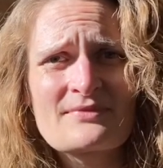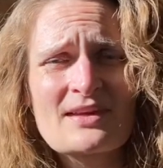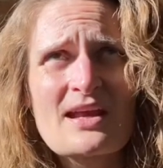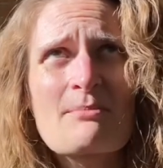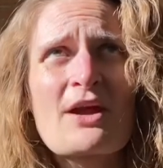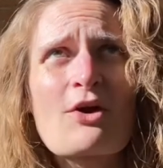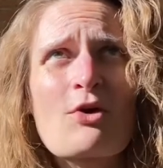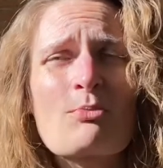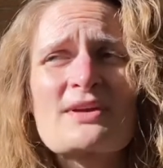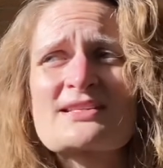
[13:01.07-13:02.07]
And my
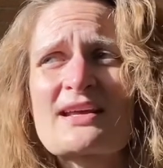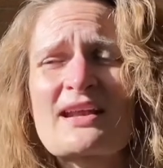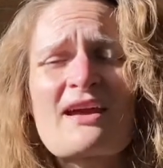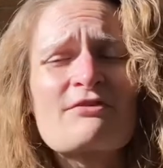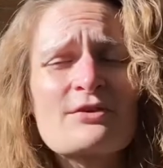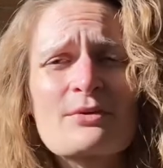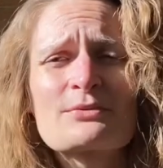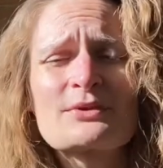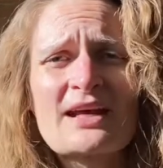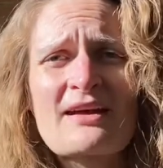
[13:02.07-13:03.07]
hope is that everyone
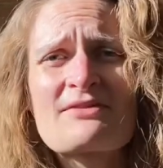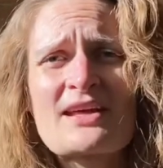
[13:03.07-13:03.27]
would have that